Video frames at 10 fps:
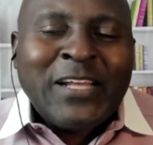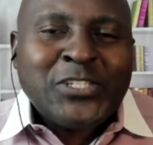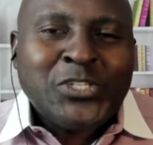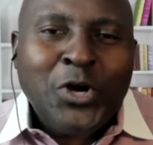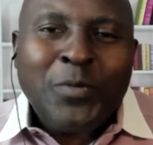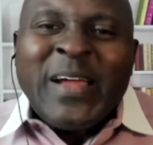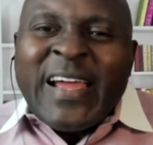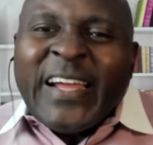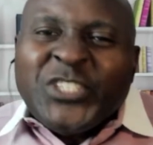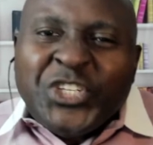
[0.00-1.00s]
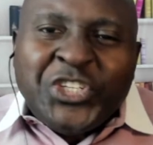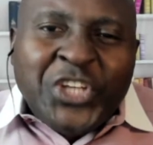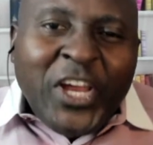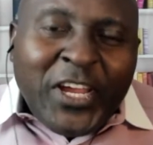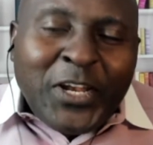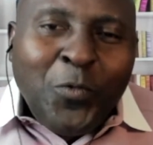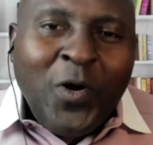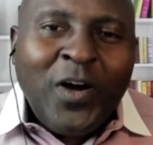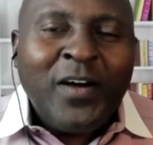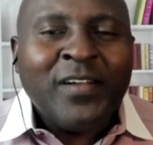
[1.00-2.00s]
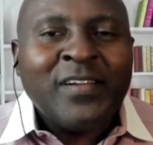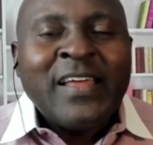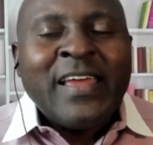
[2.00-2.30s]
storm and shaking the world